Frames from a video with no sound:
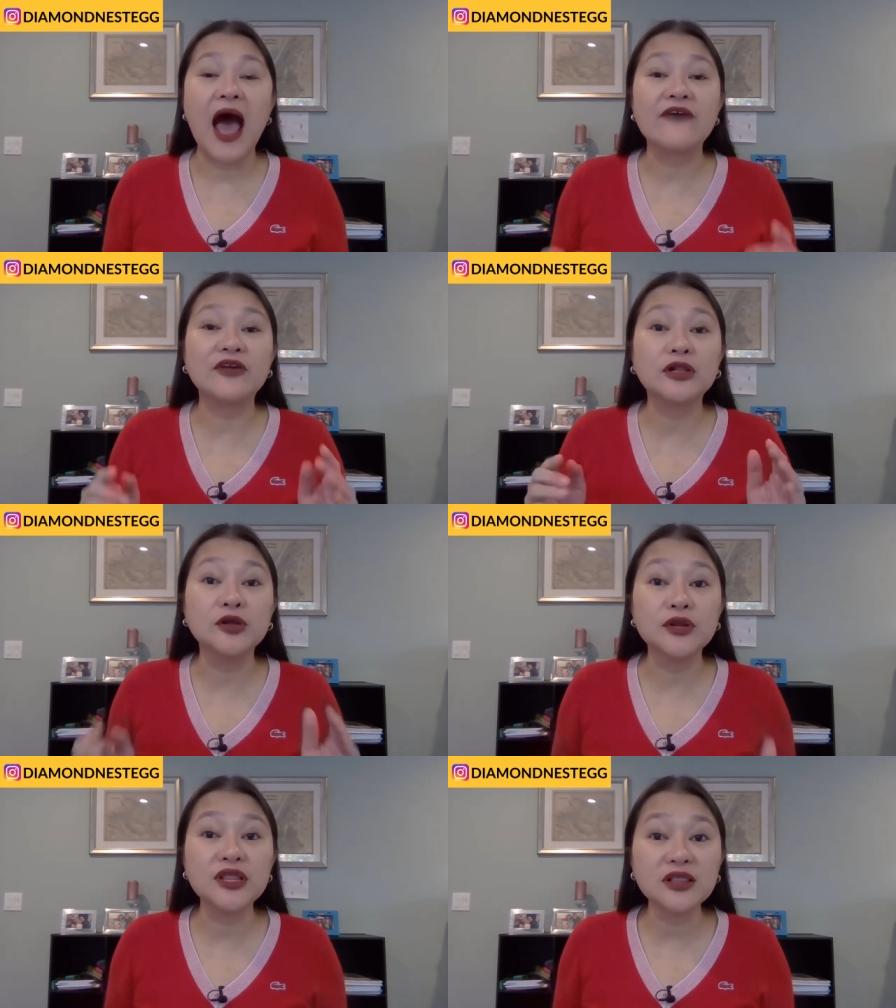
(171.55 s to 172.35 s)
I've
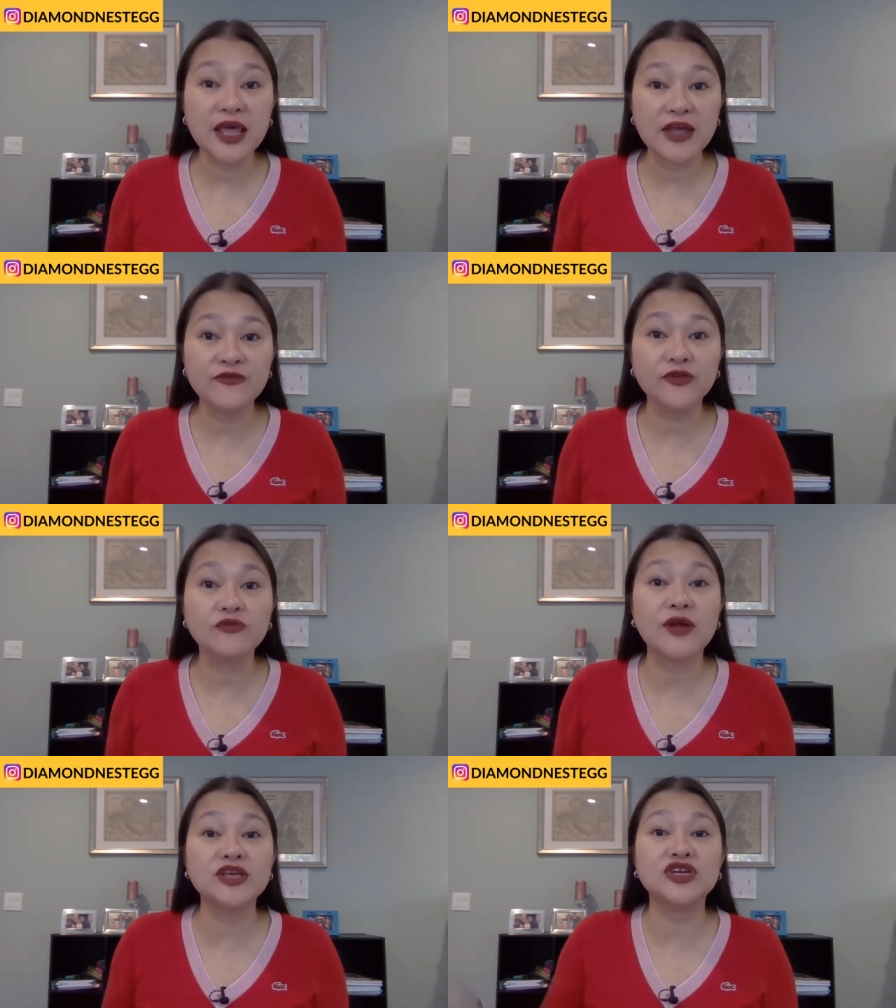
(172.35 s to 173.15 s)
included a link for
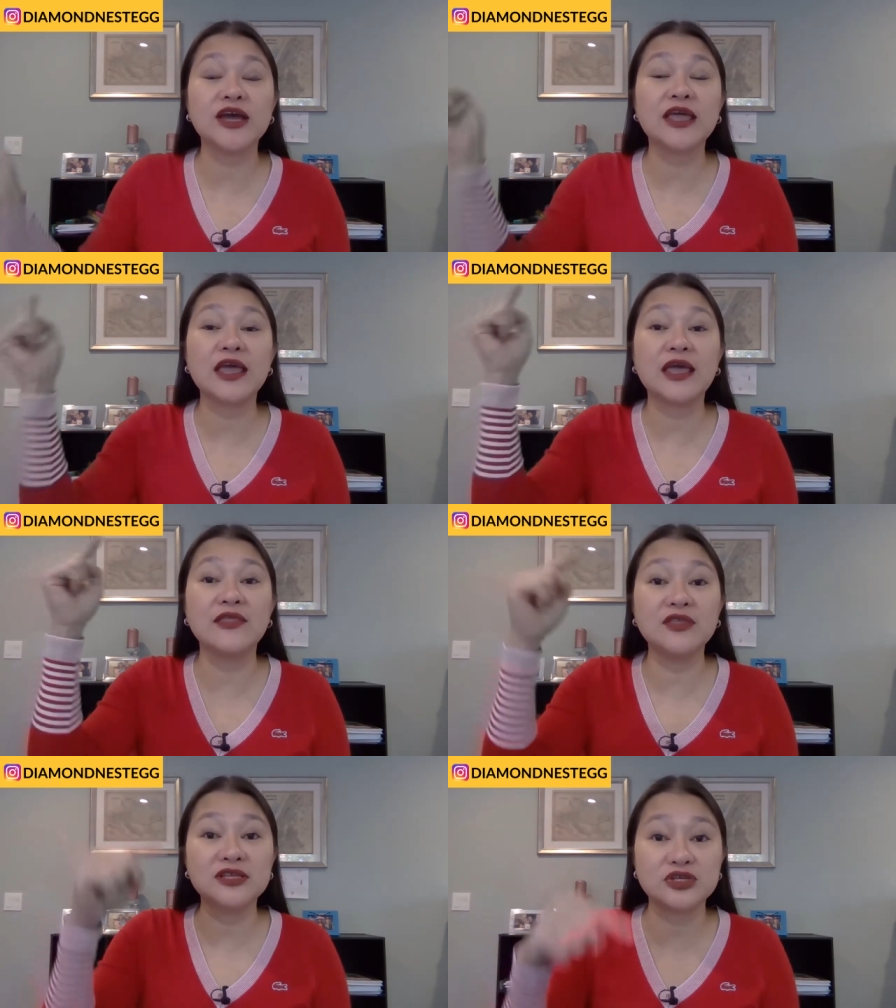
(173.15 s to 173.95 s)
the rate check
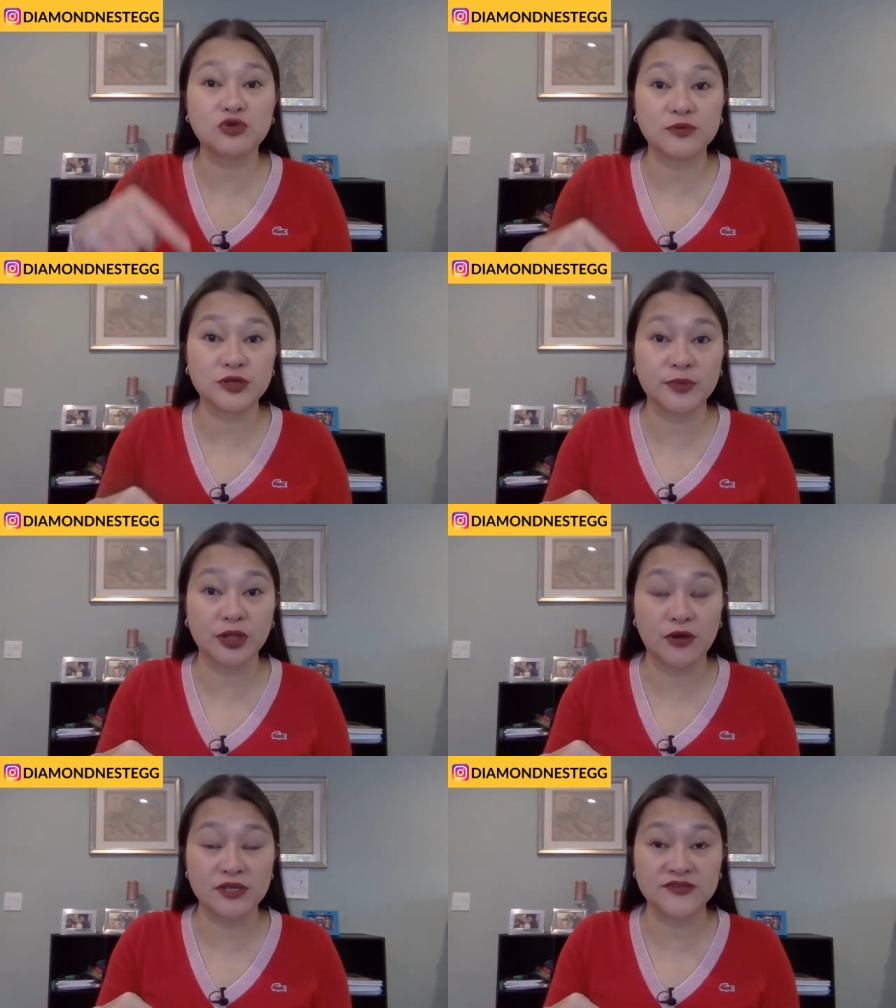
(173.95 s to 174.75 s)
in the description
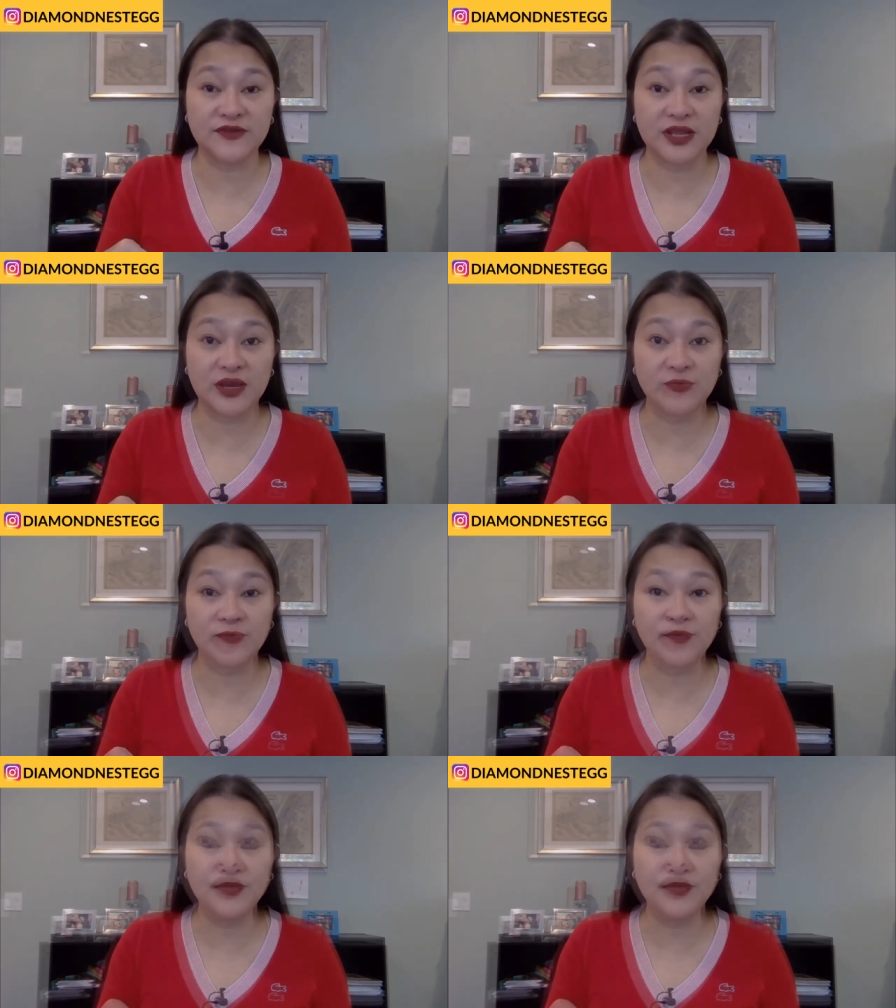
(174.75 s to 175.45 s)
below this video.